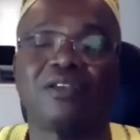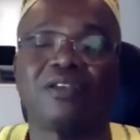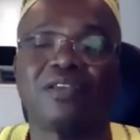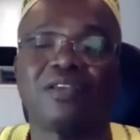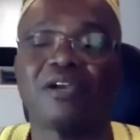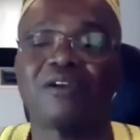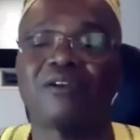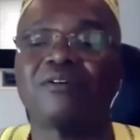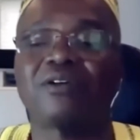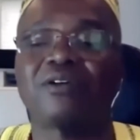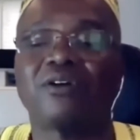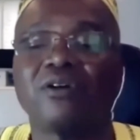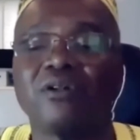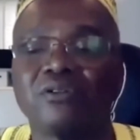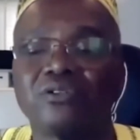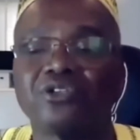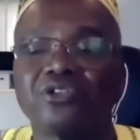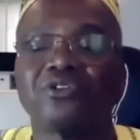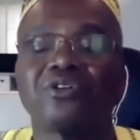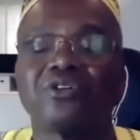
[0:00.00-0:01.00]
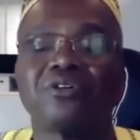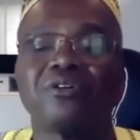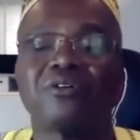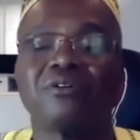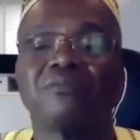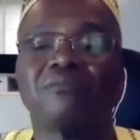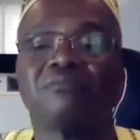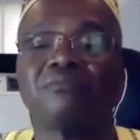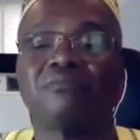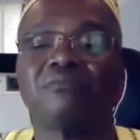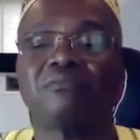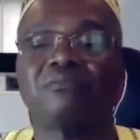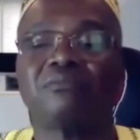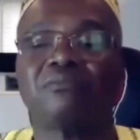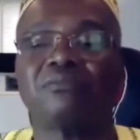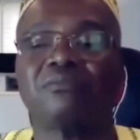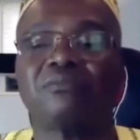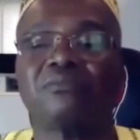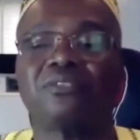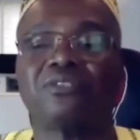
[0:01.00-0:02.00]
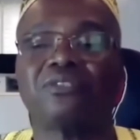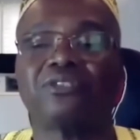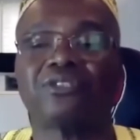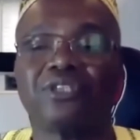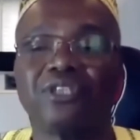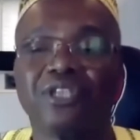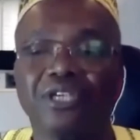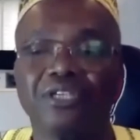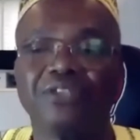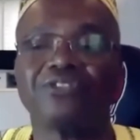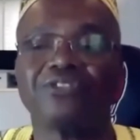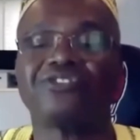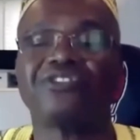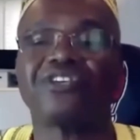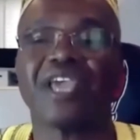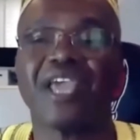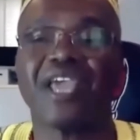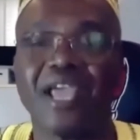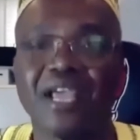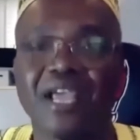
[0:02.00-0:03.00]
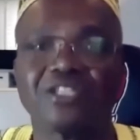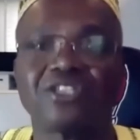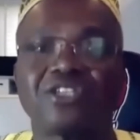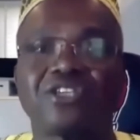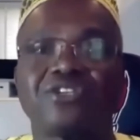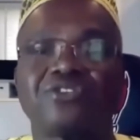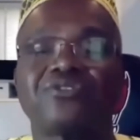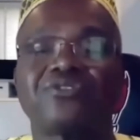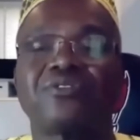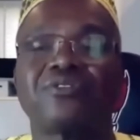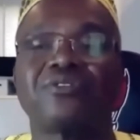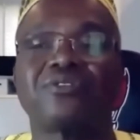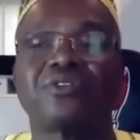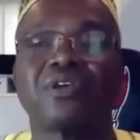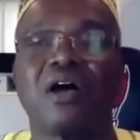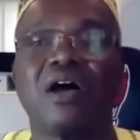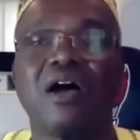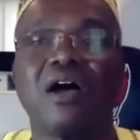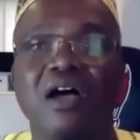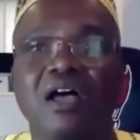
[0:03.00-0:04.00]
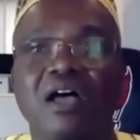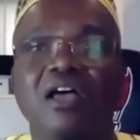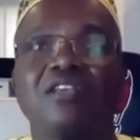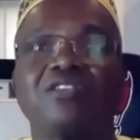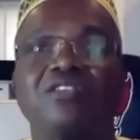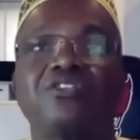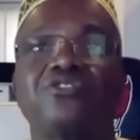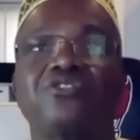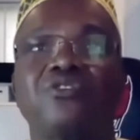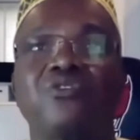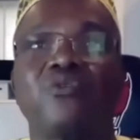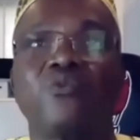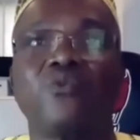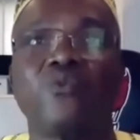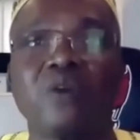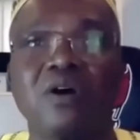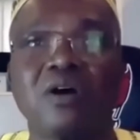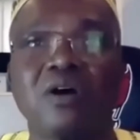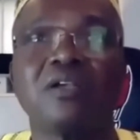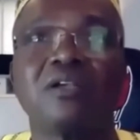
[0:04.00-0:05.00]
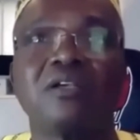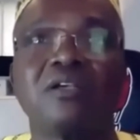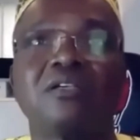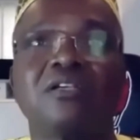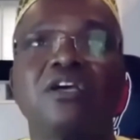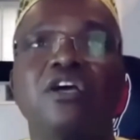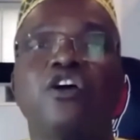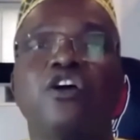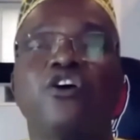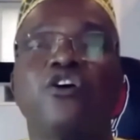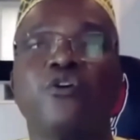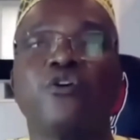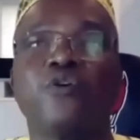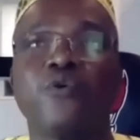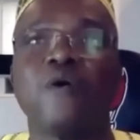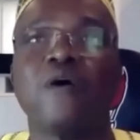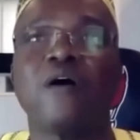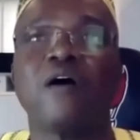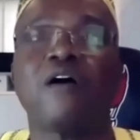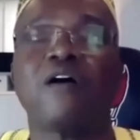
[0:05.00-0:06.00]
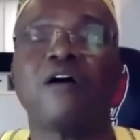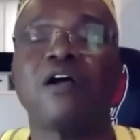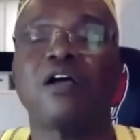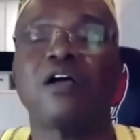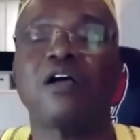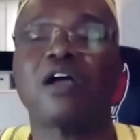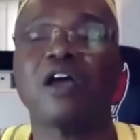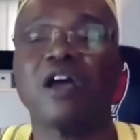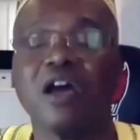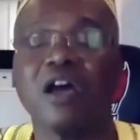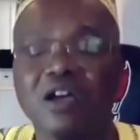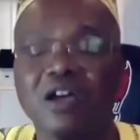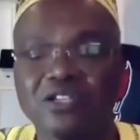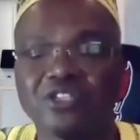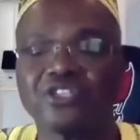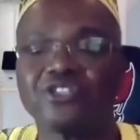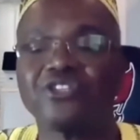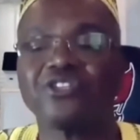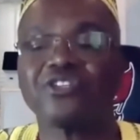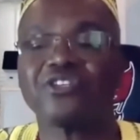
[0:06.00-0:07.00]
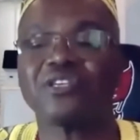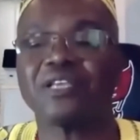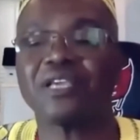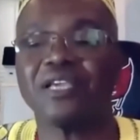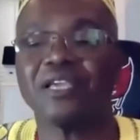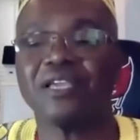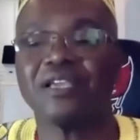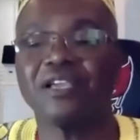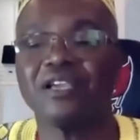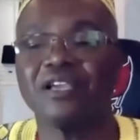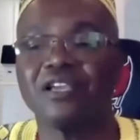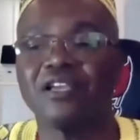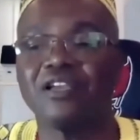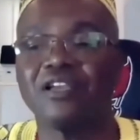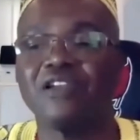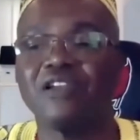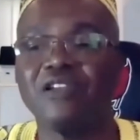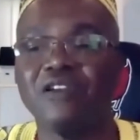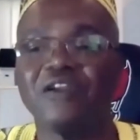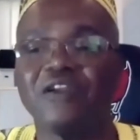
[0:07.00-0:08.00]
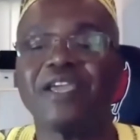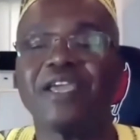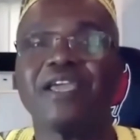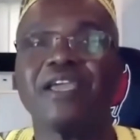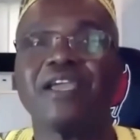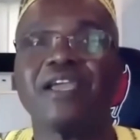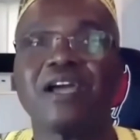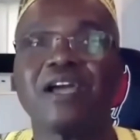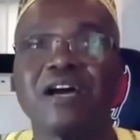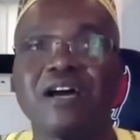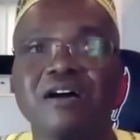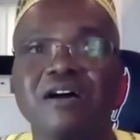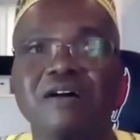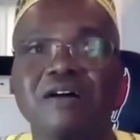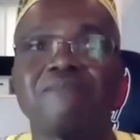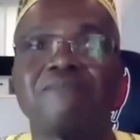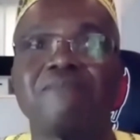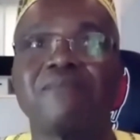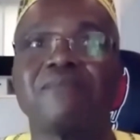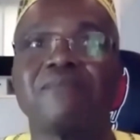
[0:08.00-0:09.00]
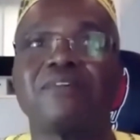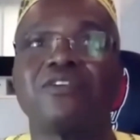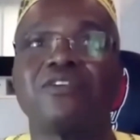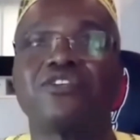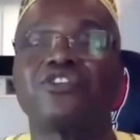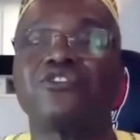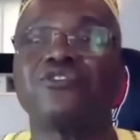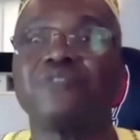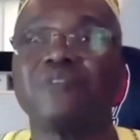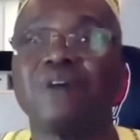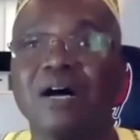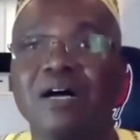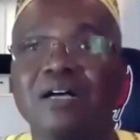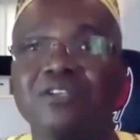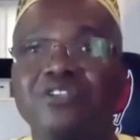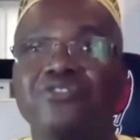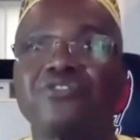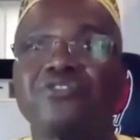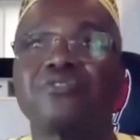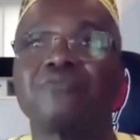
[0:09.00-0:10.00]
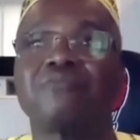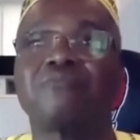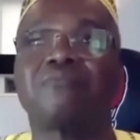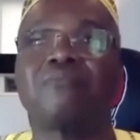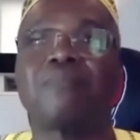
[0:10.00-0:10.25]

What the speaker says: Dagara culture sees the ancestors as the one who are constantly looking up to us,